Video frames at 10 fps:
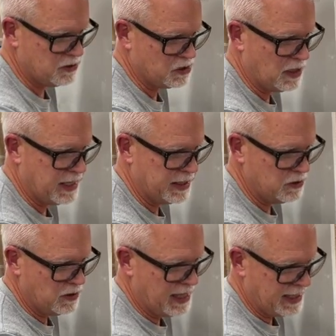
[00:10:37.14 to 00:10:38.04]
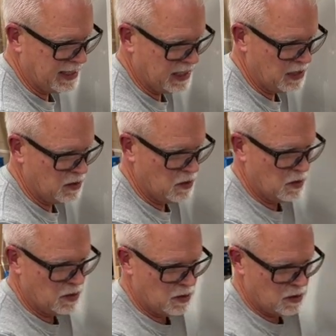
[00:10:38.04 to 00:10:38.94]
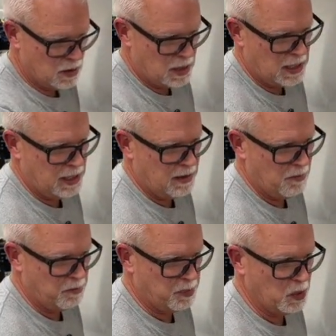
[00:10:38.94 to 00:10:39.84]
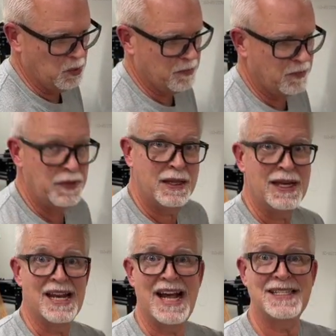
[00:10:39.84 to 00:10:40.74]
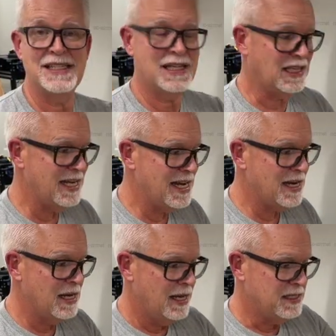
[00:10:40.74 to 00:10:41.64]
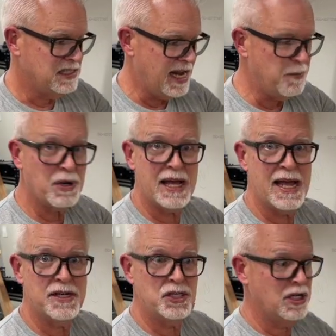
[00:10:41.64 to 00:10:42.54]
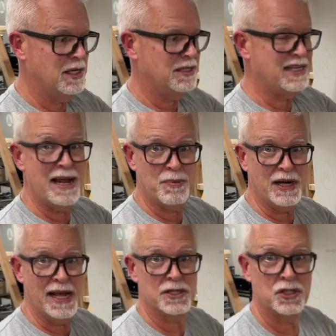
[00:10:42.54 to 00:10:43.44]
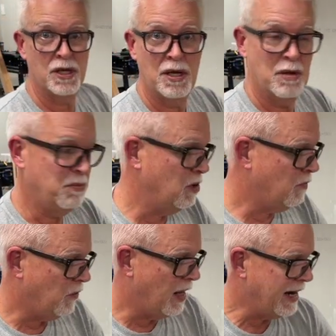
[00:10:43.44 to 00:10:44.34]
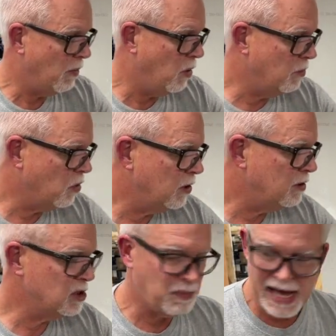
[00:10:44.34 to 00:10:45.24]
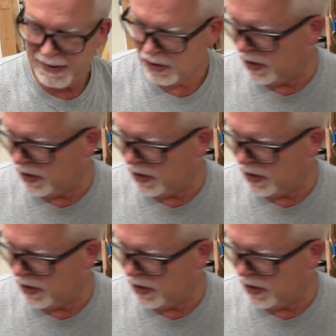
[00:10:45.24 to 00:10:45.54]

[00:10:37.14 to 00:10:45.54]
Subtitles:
so I'm going to do that again. Boom. Nice and clean, tapered edge, tapered edge. Beautiful. I got one more little spot, so